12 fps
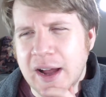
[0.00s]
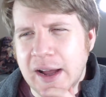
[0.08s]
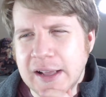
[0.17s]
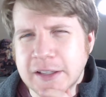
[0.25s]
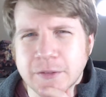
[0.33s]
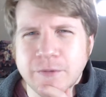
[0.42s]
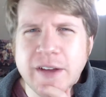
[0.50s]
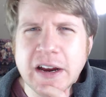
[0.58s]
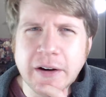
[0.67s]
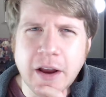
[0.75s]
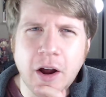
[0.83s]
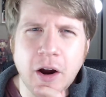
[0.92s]
It's
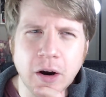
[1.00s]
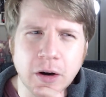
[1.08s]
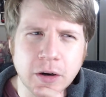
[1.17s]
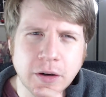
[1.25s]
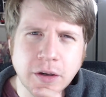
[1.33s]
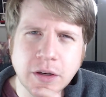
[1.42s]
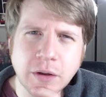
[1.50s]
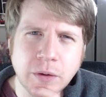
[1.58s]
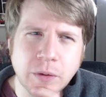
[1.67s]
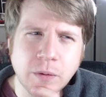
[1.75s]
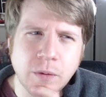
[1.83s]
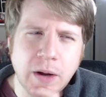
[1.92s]
very hard
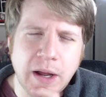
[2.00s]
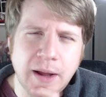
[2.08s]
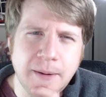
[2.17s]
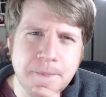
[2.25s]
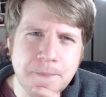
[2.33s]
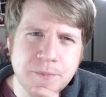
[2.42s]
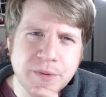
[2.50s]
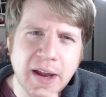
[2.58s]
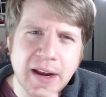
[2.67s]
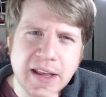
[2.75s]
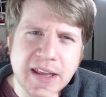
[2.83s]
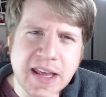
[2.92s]
to
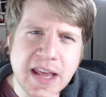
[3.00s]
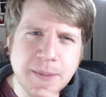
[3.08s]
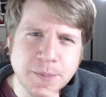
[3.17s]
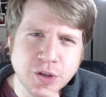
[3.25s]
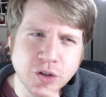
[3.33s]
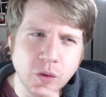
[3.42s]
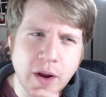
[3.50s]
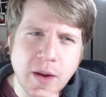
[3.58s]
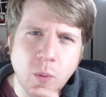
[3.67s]
kind of keep straight